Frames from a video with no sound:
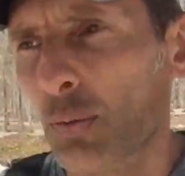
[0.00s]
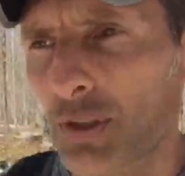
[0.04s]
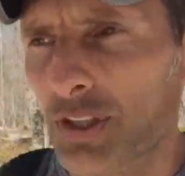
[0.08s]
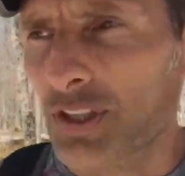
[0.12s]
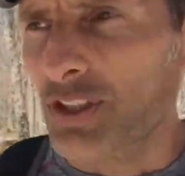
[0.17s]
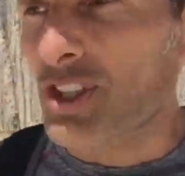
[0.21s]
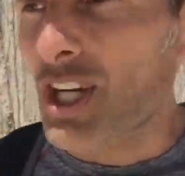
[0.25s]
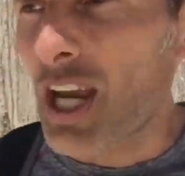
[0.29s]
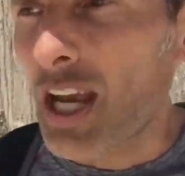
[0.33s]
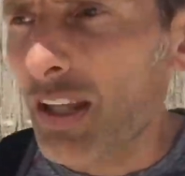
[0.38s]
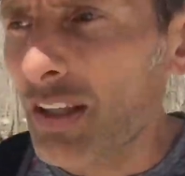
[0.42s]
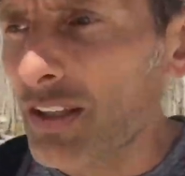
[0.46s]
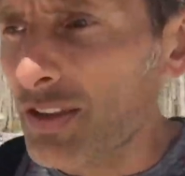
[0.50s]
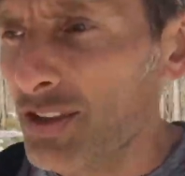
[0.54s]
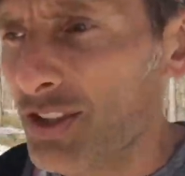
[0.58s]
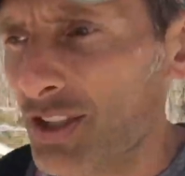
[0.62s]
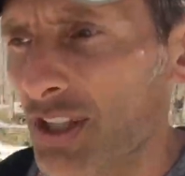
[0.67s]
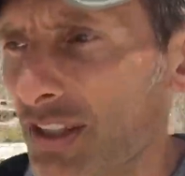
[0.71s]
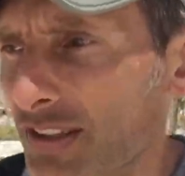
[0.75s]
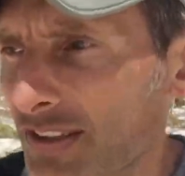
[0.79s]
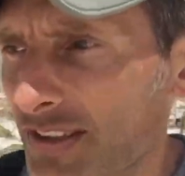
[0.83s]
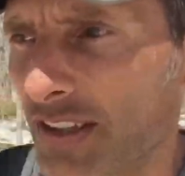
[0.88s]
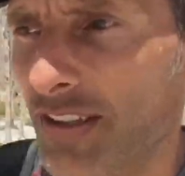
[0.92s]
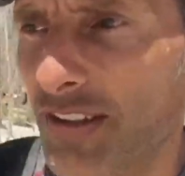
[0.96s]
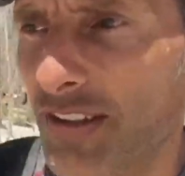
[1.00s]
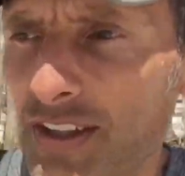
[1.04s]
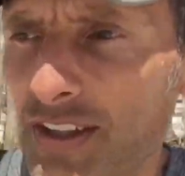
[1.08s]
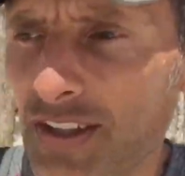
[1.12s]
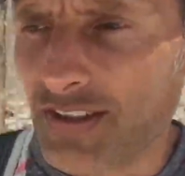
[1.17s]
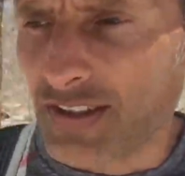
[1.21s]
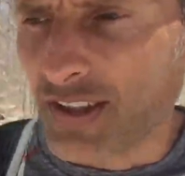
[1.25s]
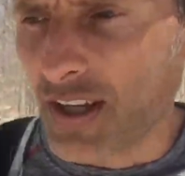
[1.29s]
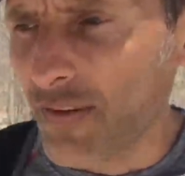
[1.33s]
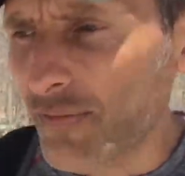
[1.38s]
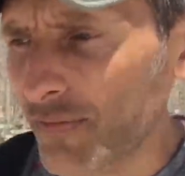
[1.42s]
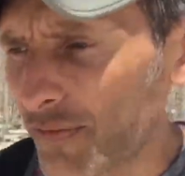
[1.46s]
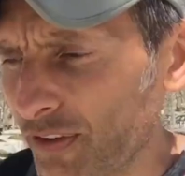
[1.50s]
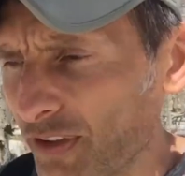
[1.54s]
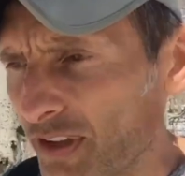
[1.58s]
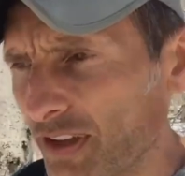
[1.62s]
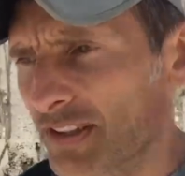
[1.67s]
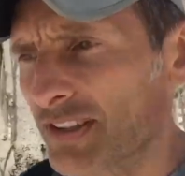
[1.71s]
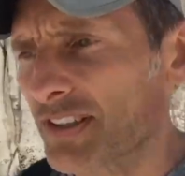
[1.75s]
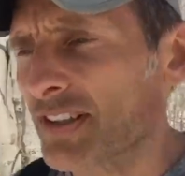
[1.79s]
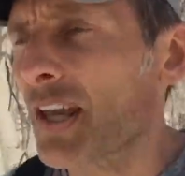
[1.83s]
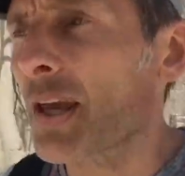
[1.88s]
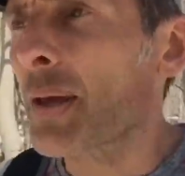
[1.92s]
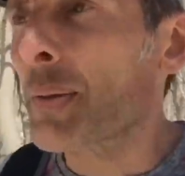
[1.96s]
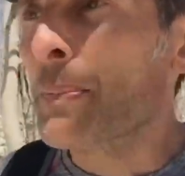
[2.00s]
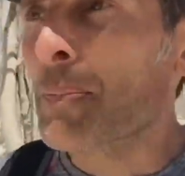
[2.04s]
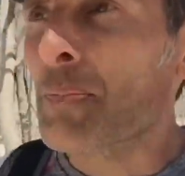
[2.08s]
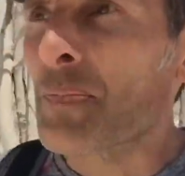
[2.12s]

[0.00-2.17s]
with the challenges discomforts,